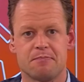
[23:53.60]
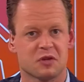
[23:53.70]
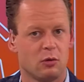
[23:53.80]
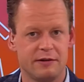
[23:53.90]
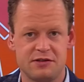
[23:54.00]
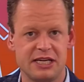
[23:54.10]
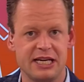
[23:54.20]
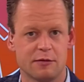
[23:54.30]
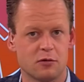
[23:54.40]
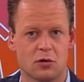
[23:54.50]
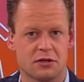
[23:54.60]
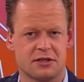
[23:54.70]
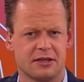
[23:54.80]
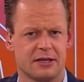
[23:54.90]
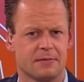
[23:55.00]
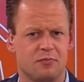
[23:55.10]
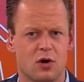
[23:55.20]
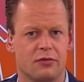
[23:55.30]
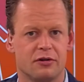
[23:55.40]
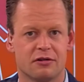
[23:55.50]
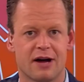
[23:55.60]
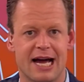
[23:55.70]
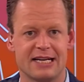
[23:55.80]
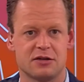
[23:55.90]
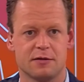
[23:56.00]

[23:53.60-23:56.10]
We've seen, of course, the rise